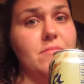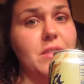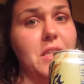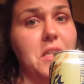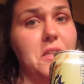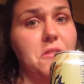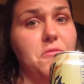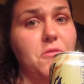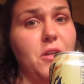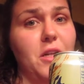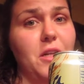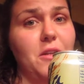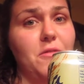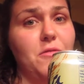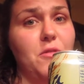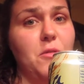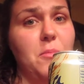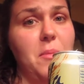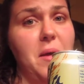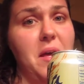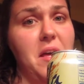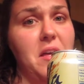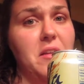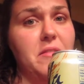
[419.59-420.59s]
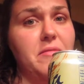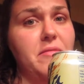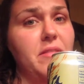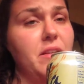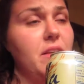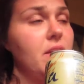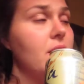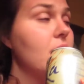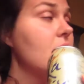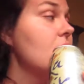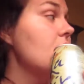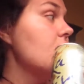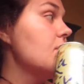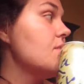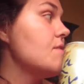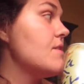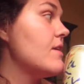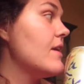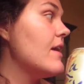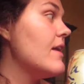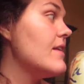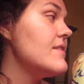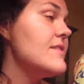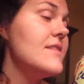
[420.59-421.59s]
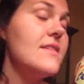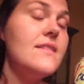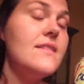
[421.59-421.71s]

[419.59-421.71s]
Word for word: getting ready for bed. So I guess